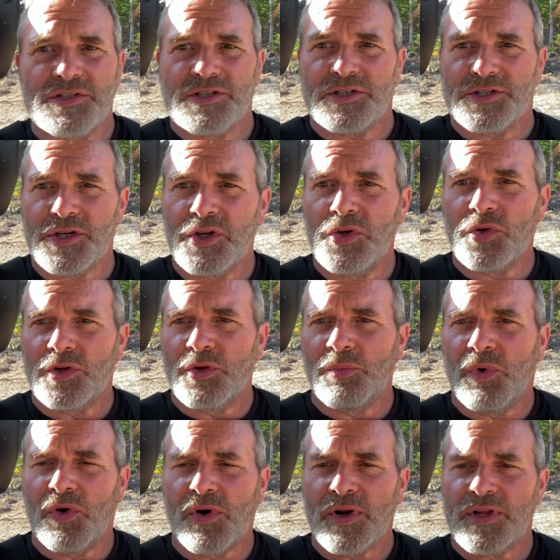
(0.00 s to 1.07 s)
a dew in the
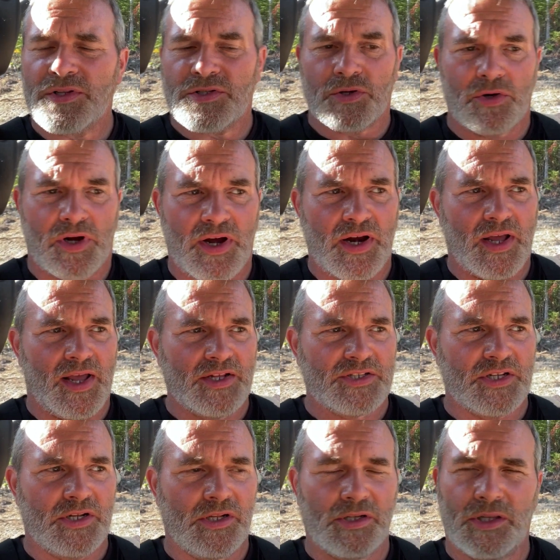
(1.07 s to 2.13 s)
morning, so it kind of gets
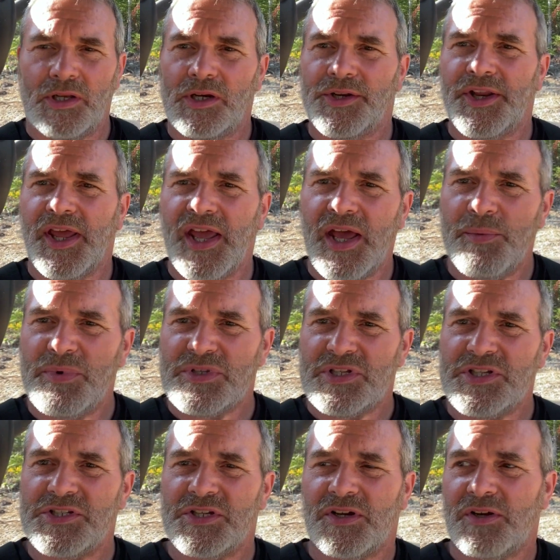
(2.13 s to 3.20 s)
it a little damp. It's
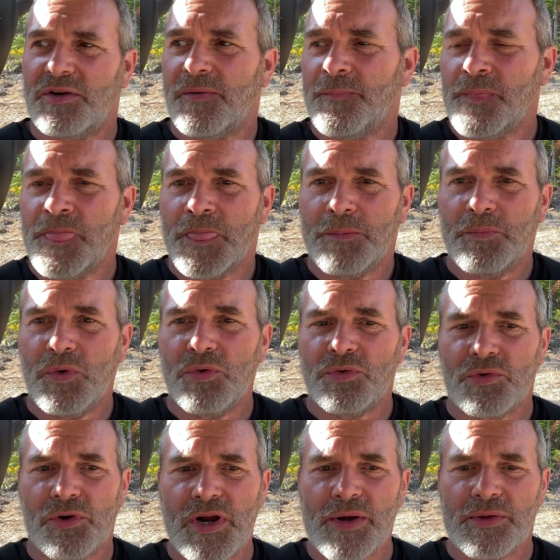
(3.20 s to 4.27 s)
easy to move
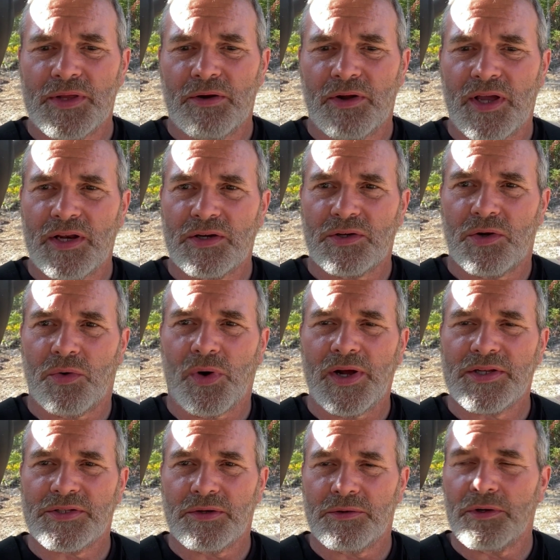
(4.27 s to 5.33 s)
and rake without getting
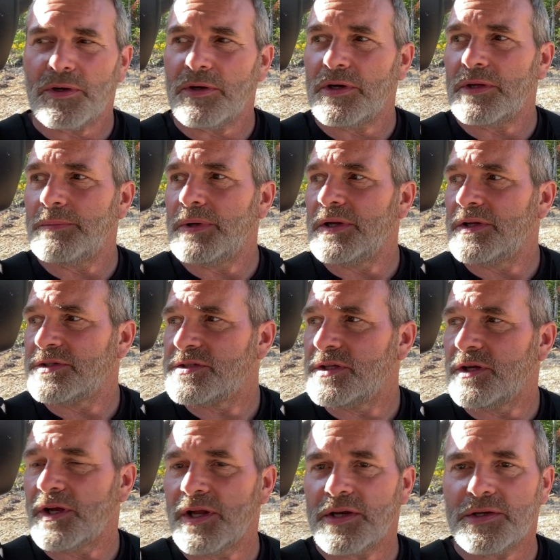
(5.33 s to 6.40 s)
quite so dirty, but you
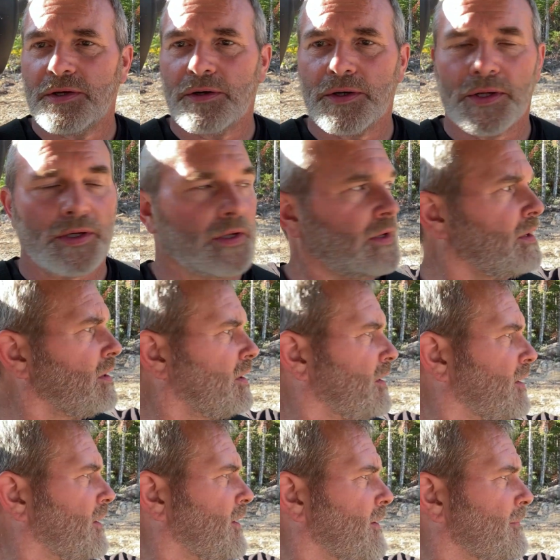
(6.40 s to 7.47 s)
still get dirty.
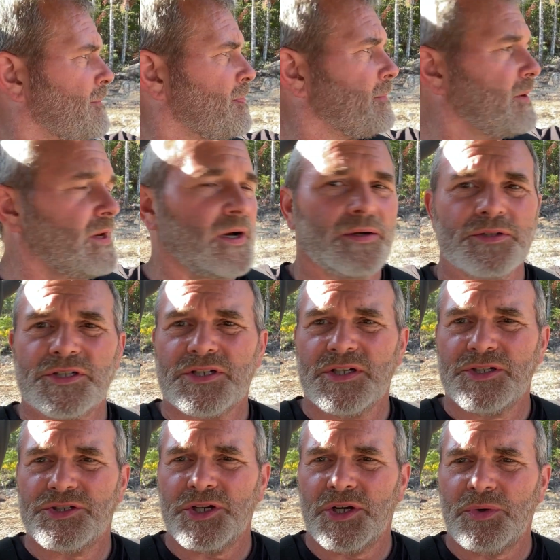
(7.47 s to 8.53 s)
But I'm just
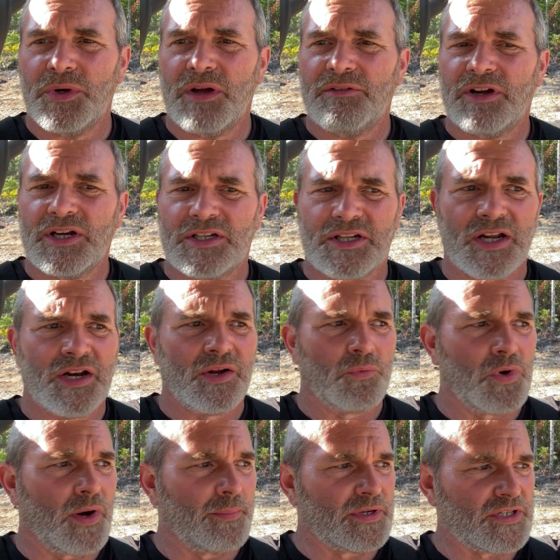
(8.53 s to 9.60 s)
going to show you what I've got done and
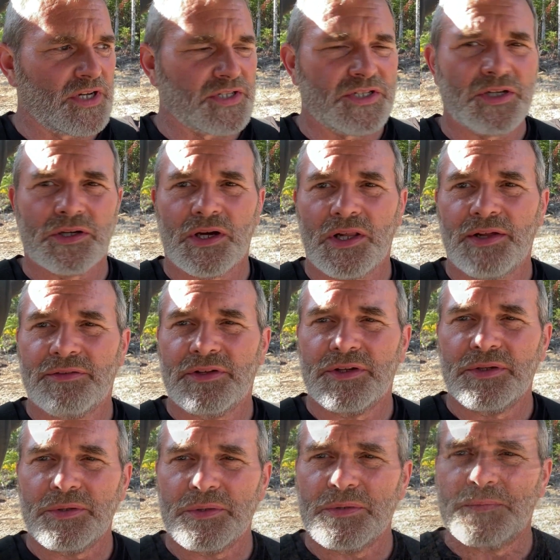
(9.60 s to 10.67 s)
how much I still got left to
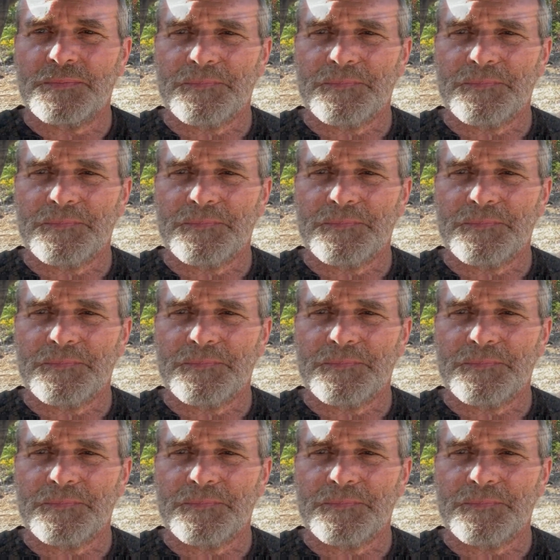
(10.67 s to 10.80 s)
do.